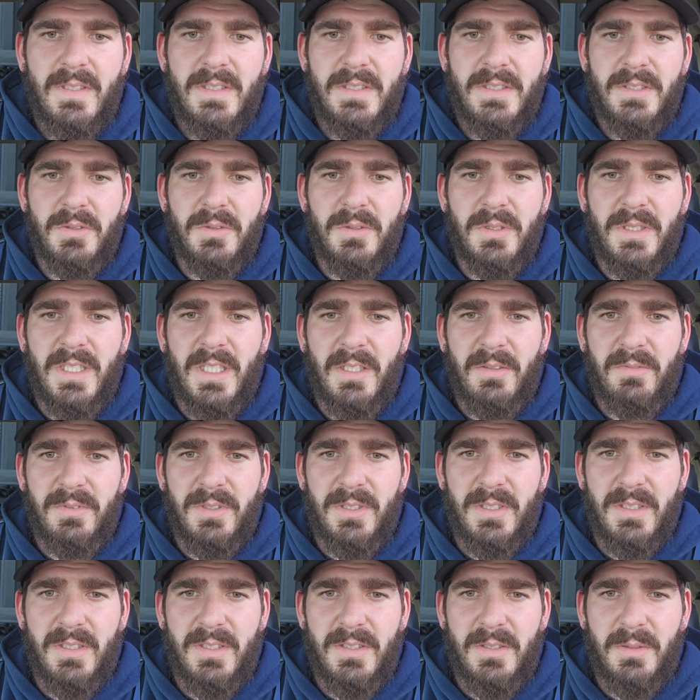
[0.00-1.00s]
So to
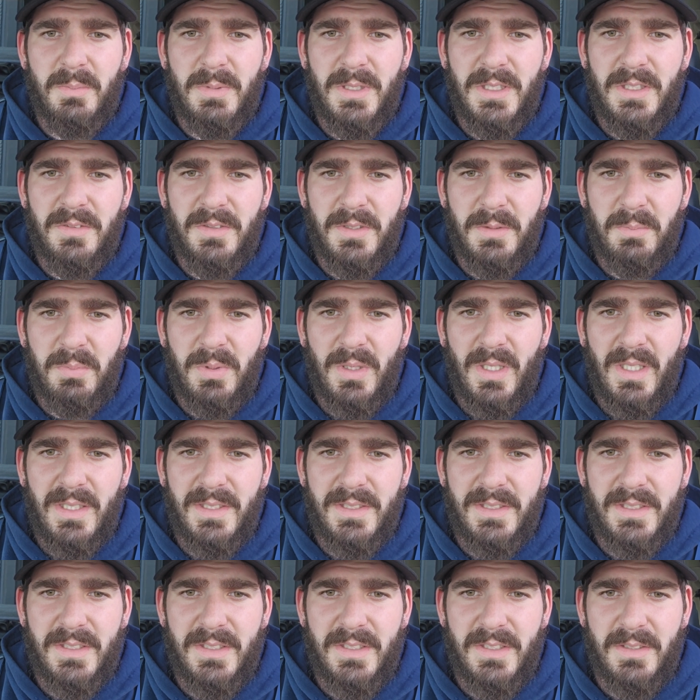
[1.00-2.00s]
cover a little bit of the
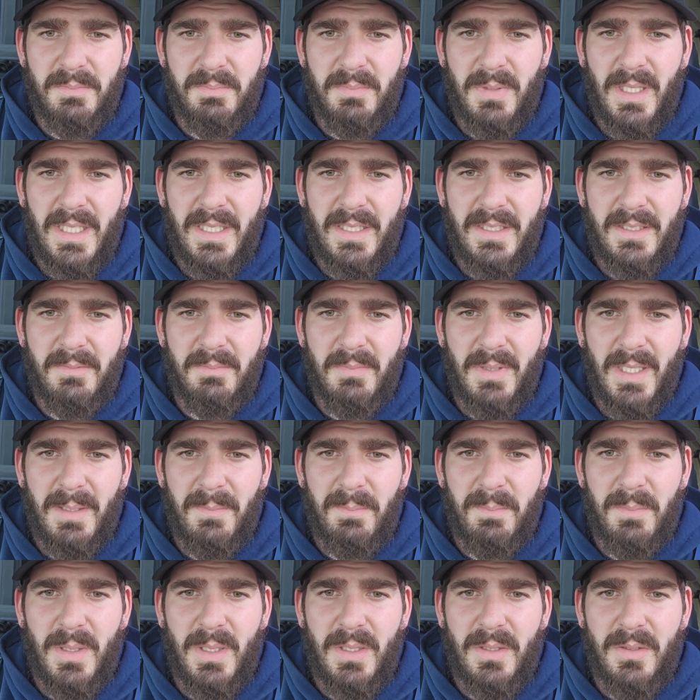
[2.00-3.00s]
process of buying my
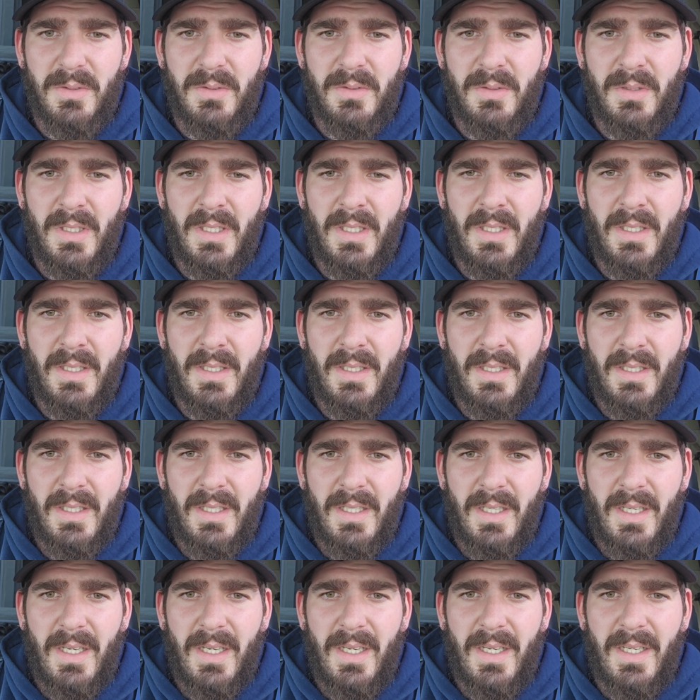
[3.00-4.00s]
bow,
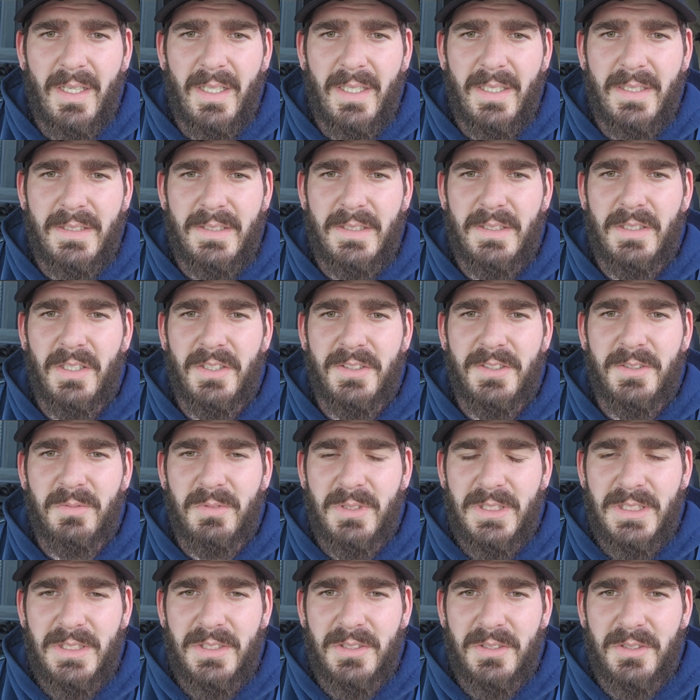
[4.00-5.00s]
I did all the
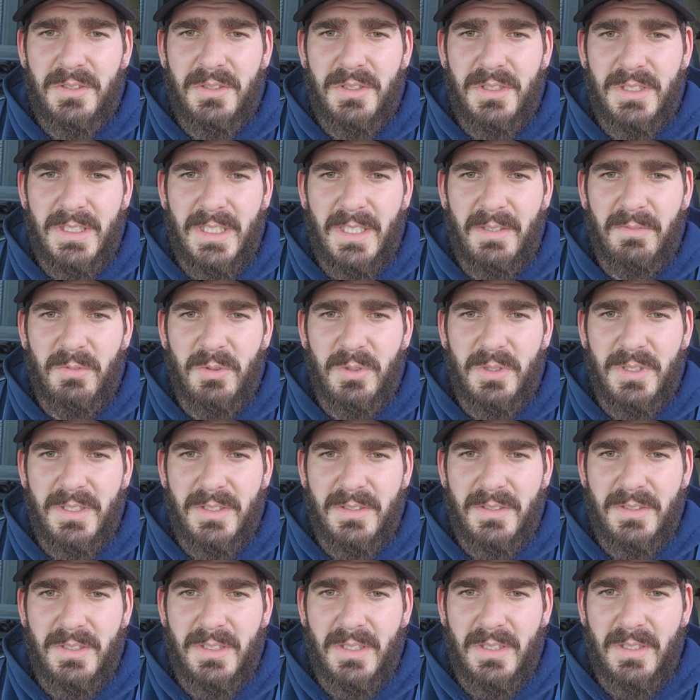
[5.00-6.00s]
research like everyone
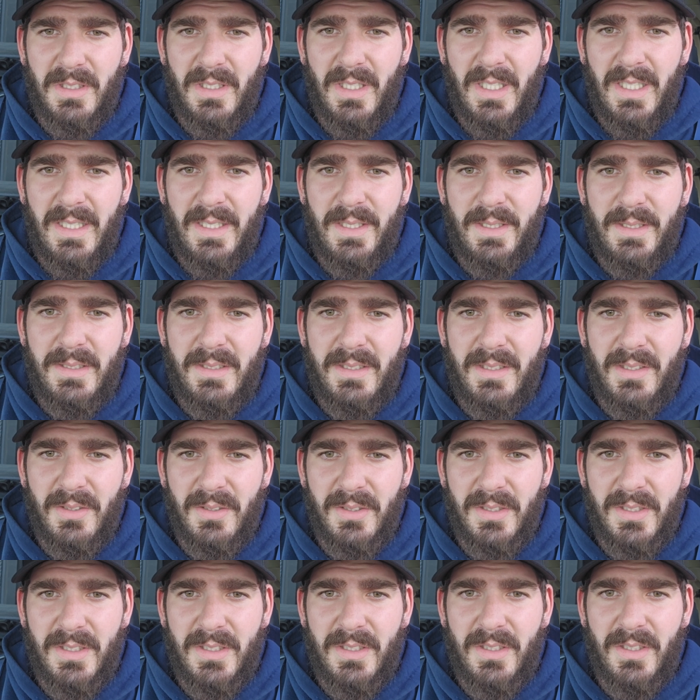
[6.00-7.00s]
else online,
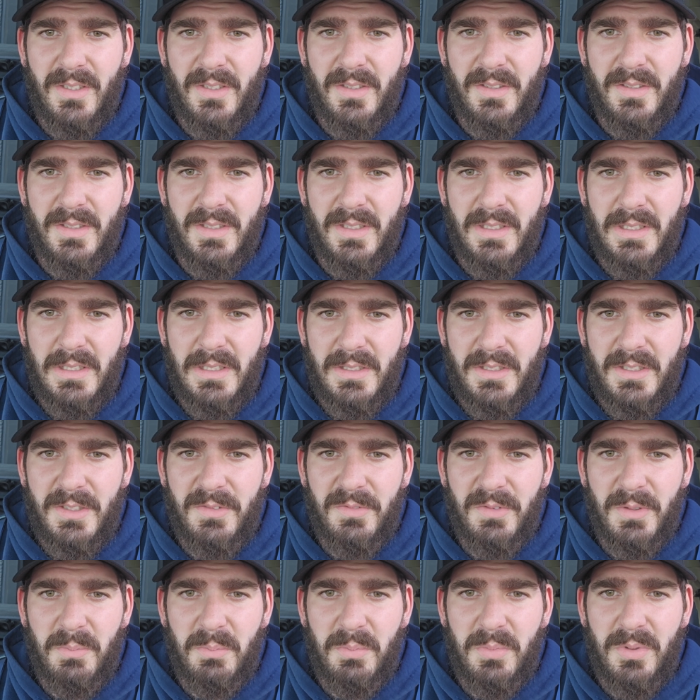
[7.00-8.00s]
looked at all the
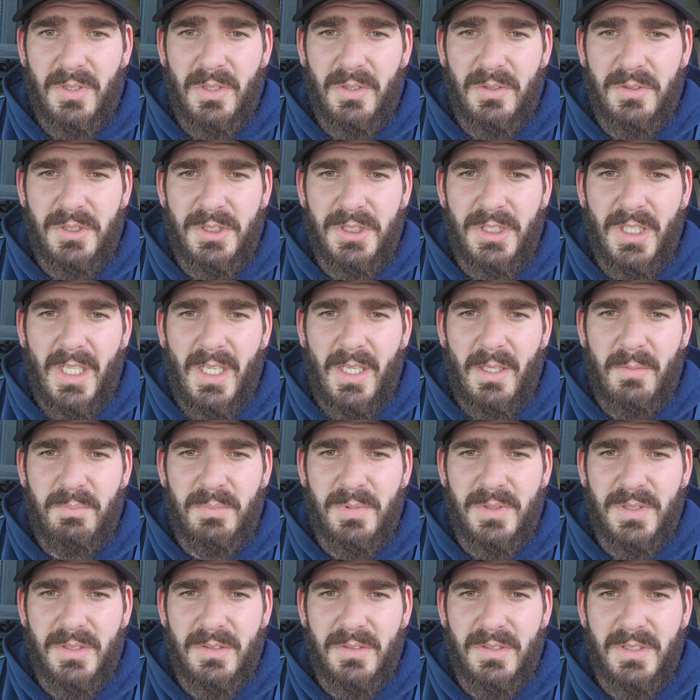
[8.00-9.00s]
different pro
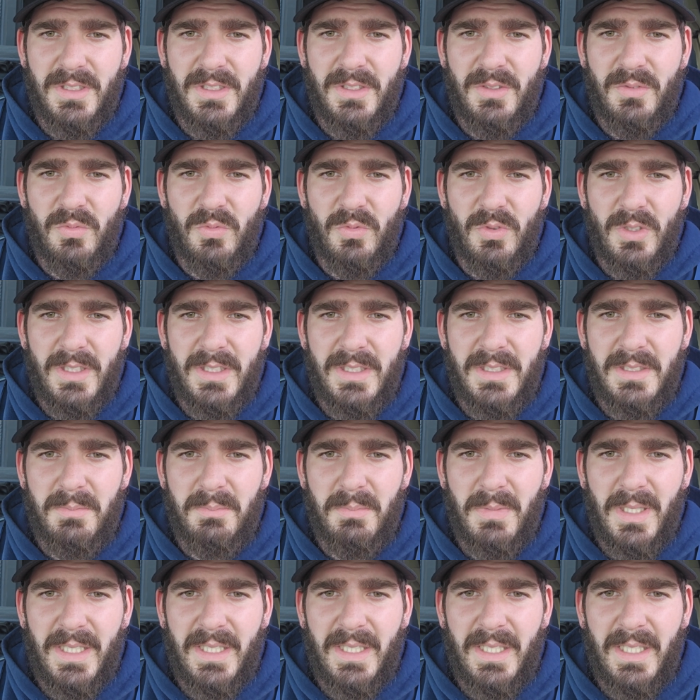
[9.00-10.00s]
shops. There is one in
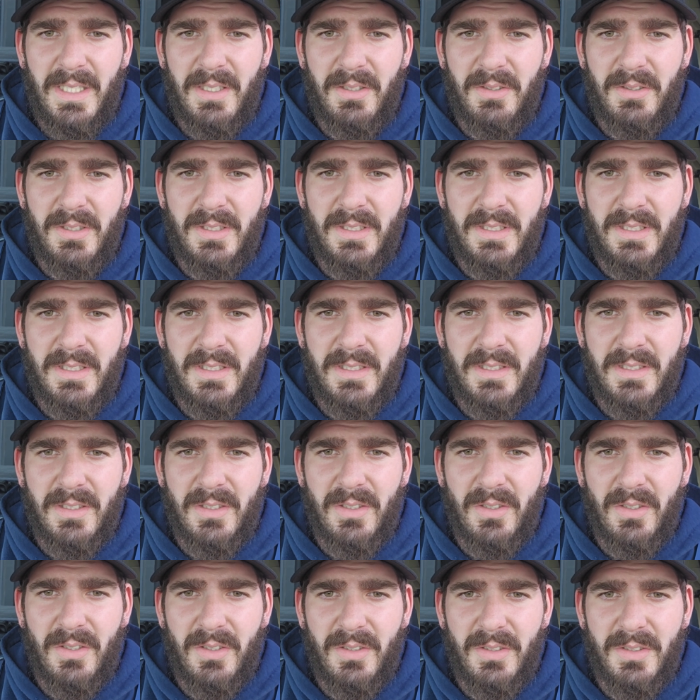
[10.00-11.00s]
my area
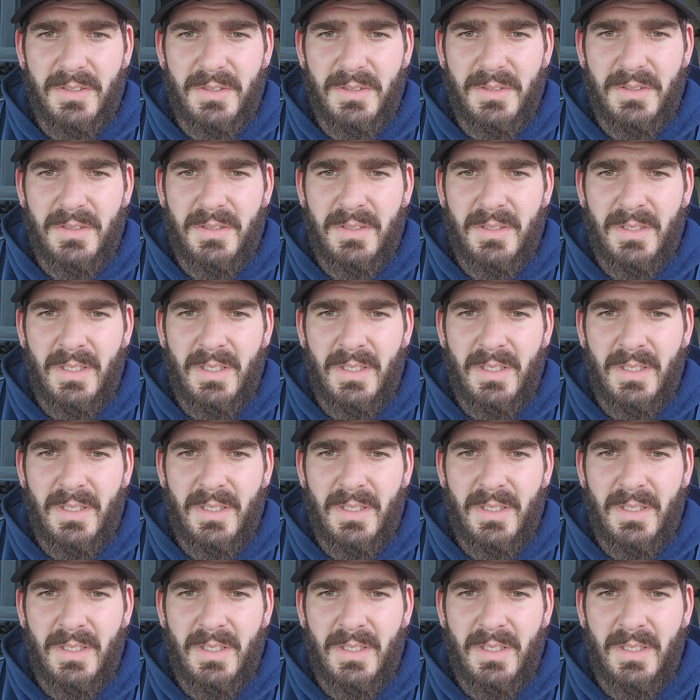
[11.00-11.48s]
called